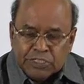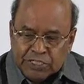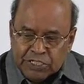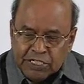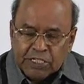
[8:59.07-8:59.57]

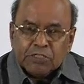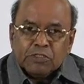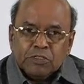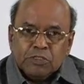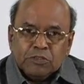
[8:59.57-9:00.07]
Here
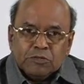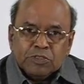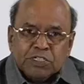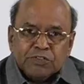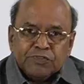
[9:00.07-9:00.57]
two
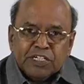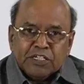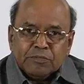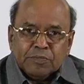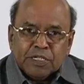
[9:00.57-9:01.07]

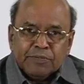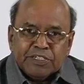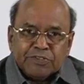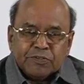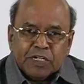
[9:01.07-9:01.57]
different
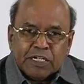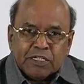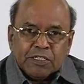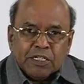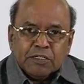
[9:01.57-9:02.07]
pyramids. So what
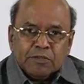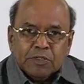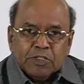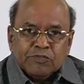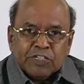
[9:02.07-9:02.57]
is the
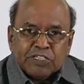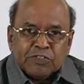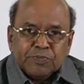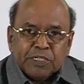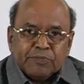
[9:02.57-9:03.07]
first
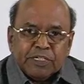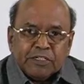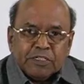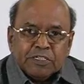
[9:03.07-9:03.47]
pyramid?